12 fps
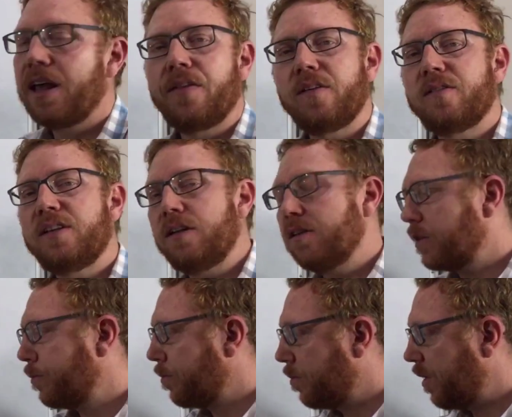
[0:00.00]
Now there's
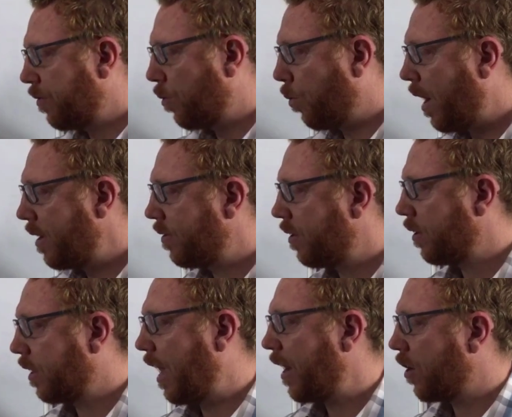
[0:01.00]
some different ways
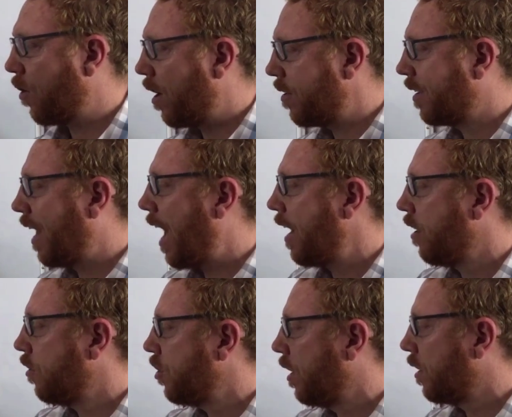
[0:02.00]
to categorize
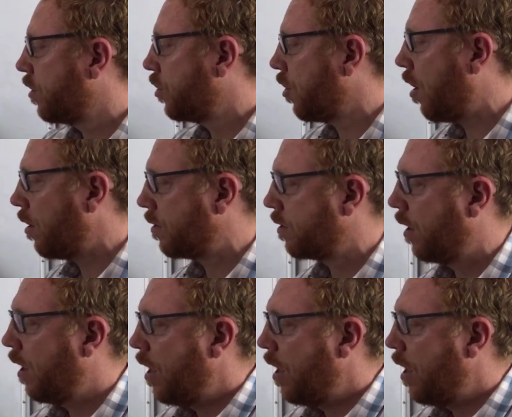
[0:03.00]
cardiogenic shocks.